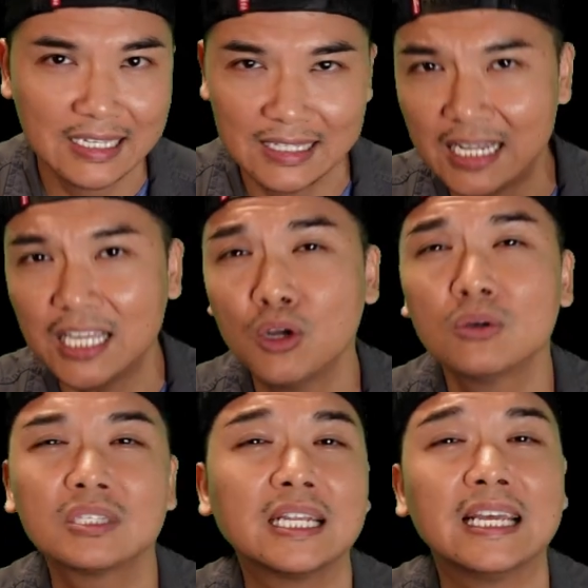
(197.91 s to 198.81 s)
then he
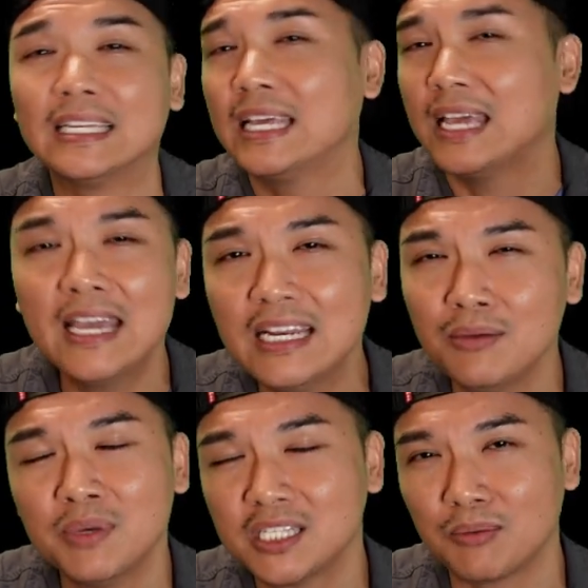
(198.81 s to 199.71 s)
knows that in
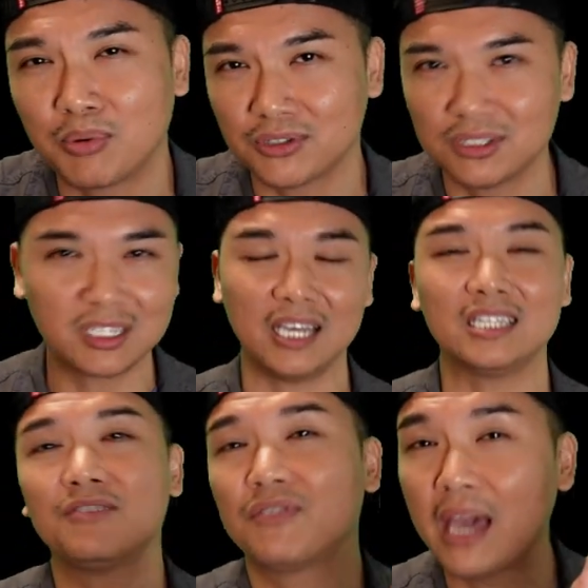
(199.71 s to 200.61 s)
any missing persons
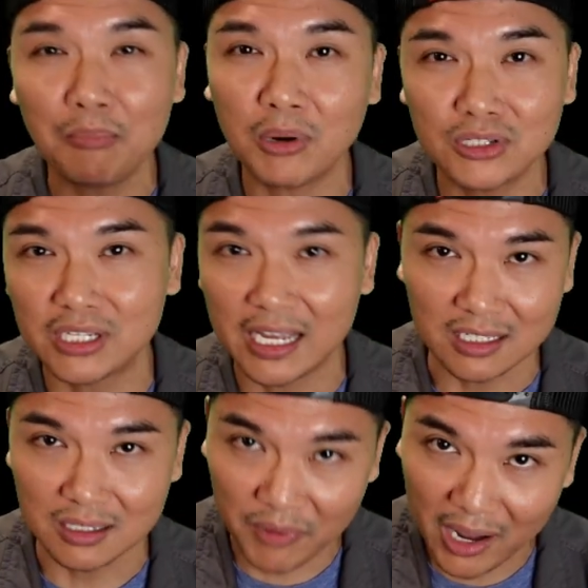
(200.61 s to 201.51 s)
case, if that person had a
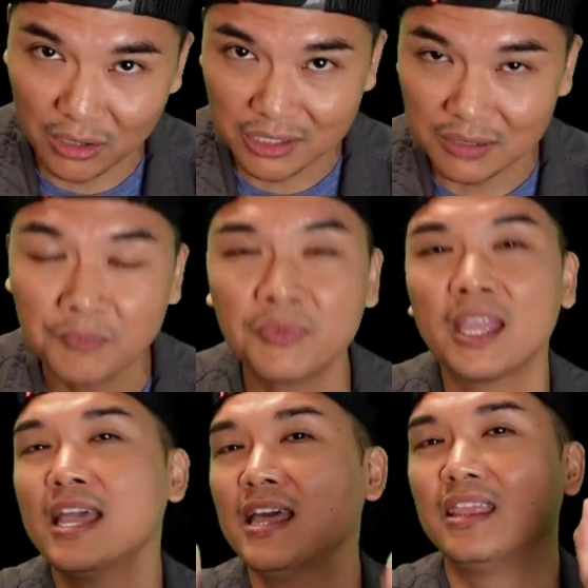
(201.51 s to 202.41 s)
spouse,
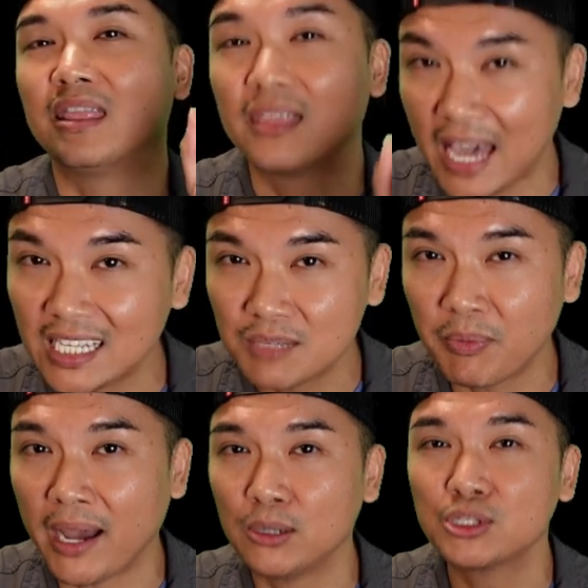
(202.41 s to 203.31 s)
that
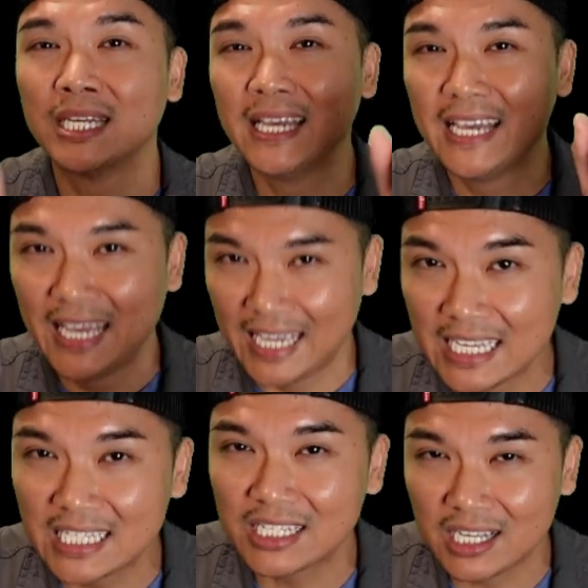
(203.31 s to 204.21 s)
spouse
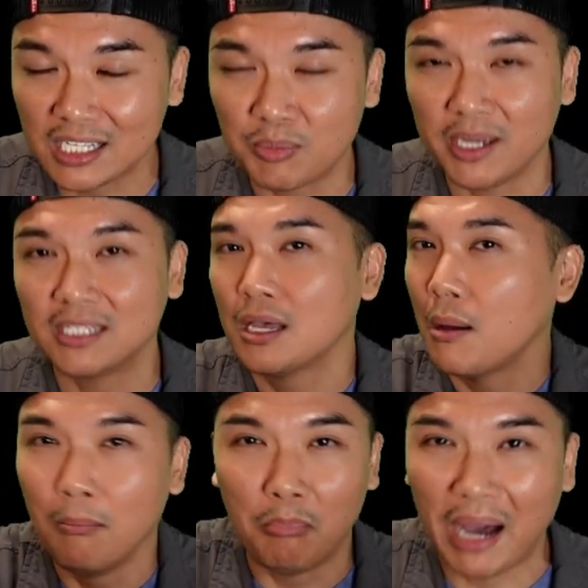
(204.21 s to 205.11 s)
is a suspect
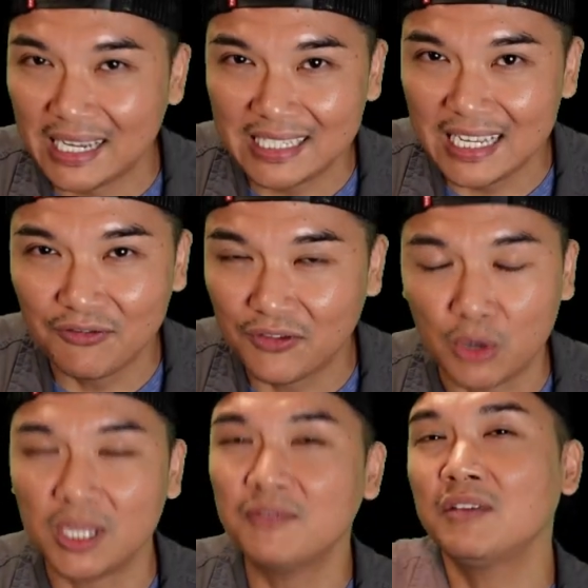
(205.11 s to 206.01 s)
by
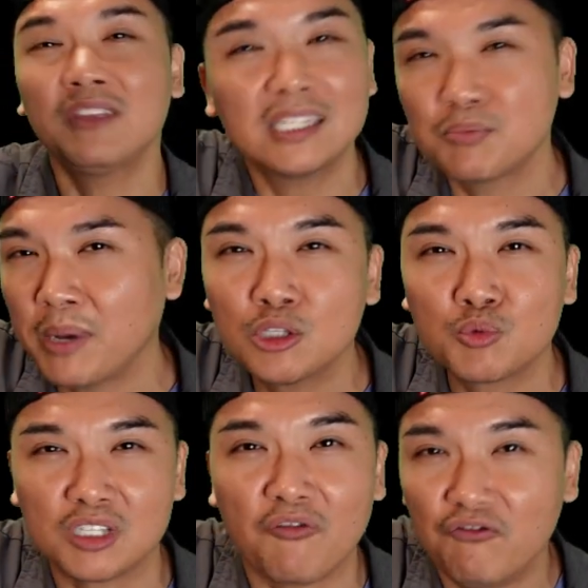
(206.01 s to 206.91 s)
default. Even if that spouse
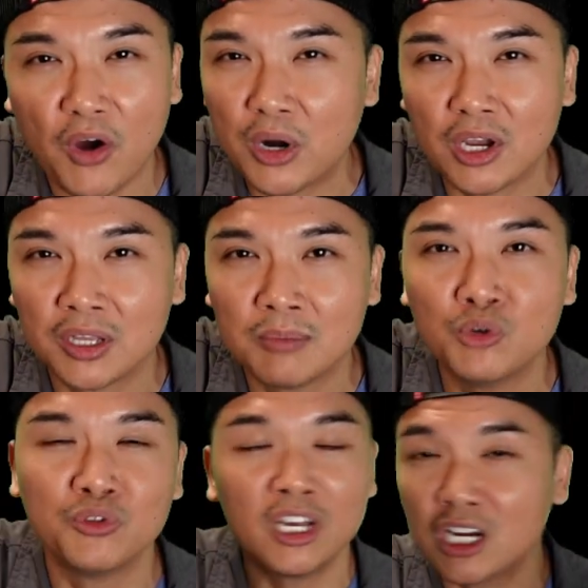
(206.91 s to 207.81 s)
was farting on the
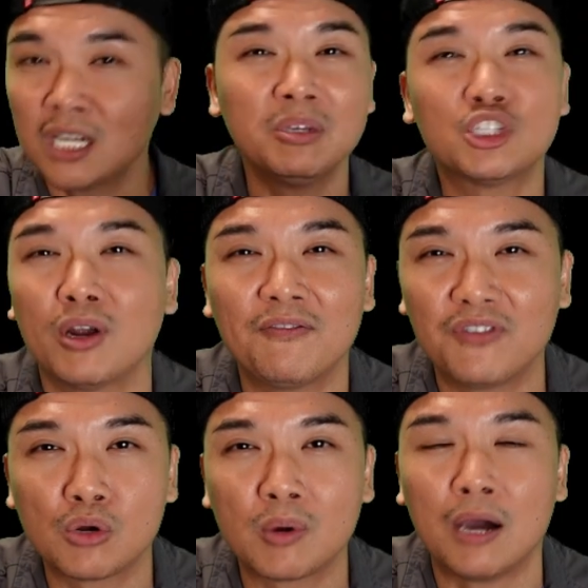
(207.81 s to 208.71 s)
moon, they're going to be trying to
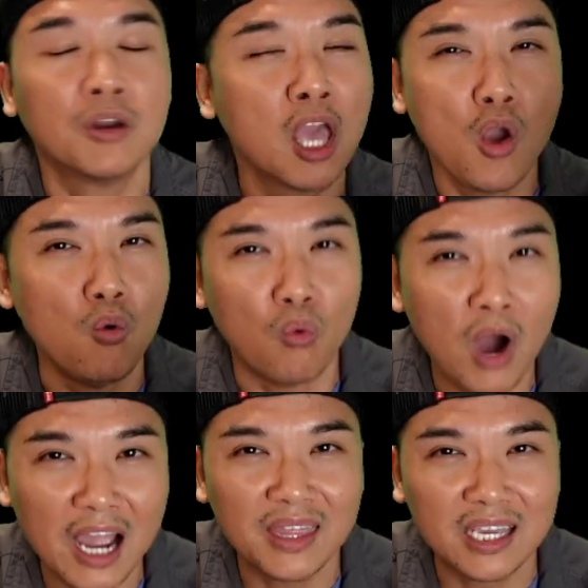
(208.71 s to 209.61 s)
figure out
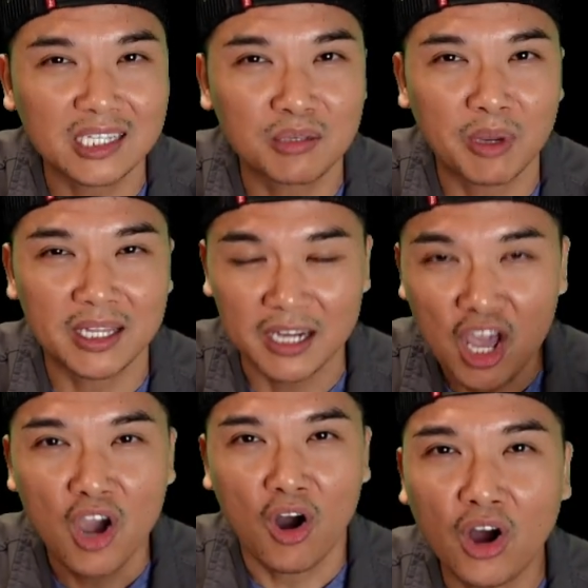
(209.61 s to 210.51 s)
why they could smell it
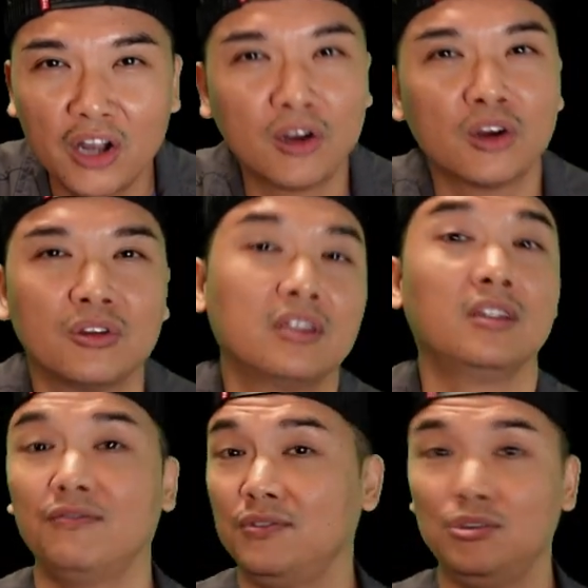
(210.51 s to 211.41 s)
on Earth. And
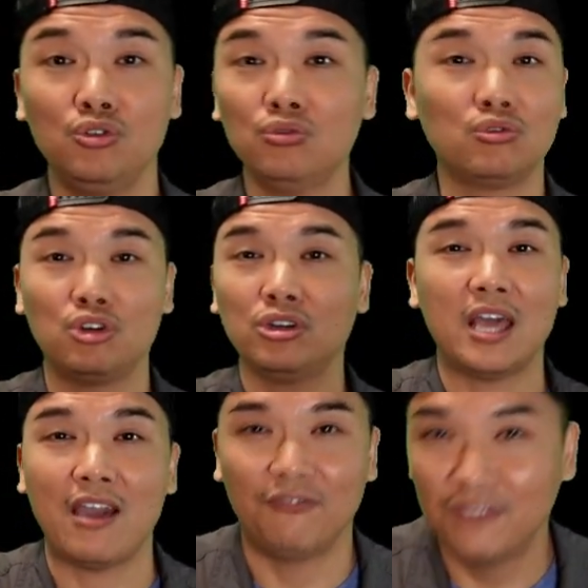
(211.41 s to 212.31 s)
if you couldn't
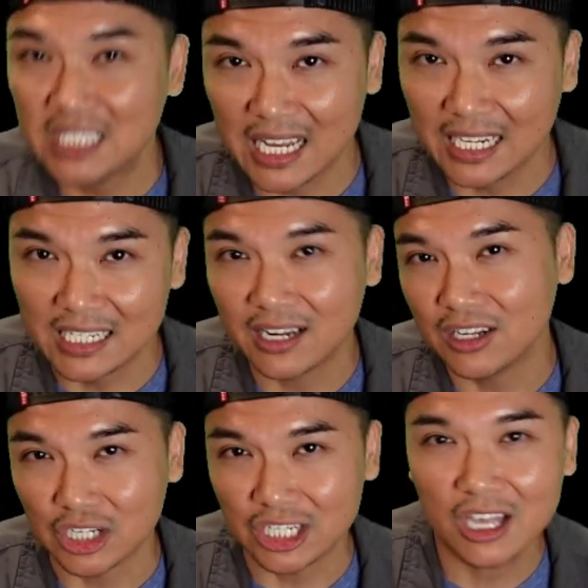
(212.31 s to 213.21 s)
have physically done
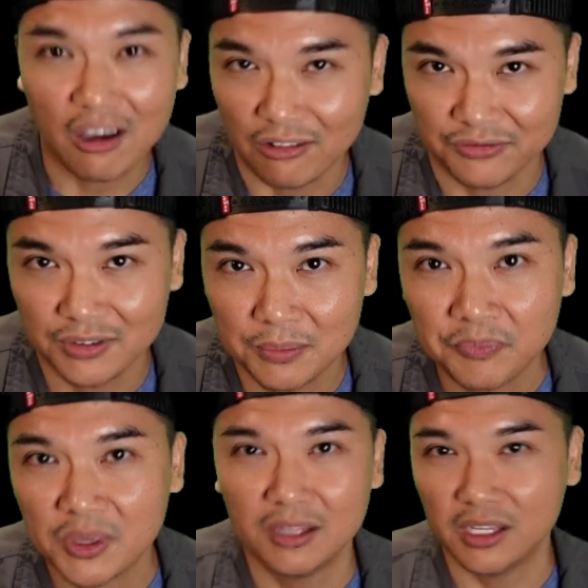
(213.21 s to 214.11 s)
it yourself,
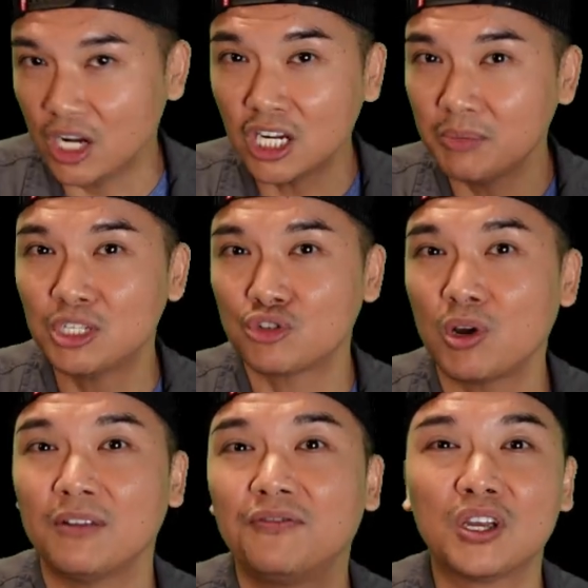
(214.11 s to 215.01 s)
they're going to be
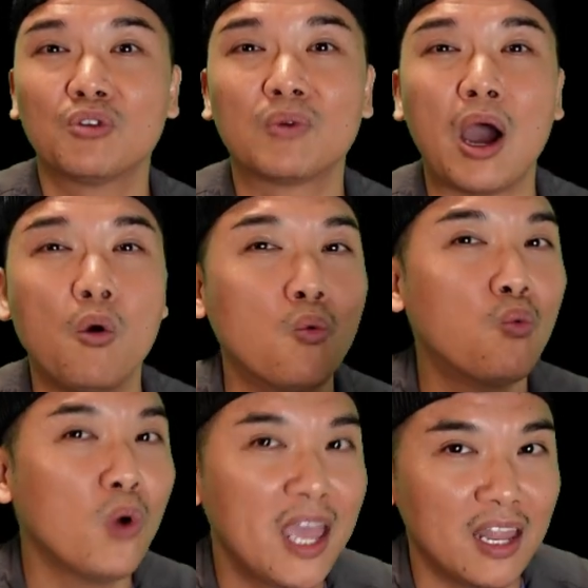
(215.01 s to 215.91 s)
trying to figure out
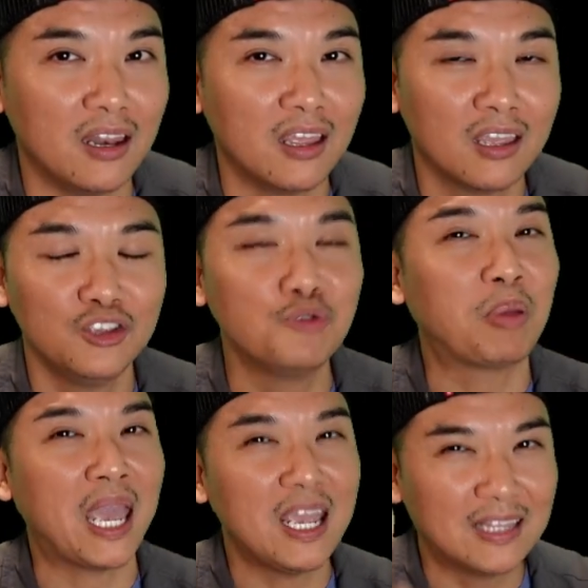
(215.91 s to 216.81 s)
when you
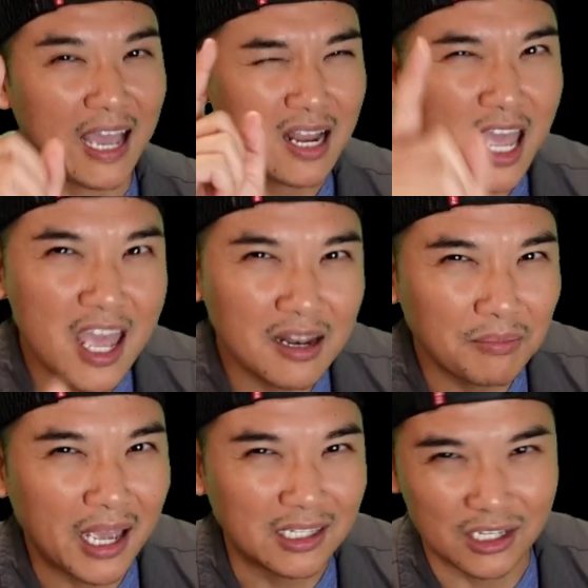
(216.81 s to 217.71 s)
paid that
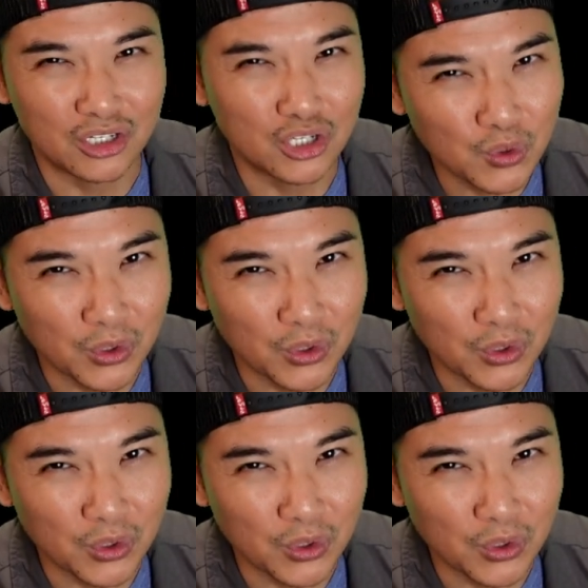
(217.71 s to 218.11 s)
hitman to do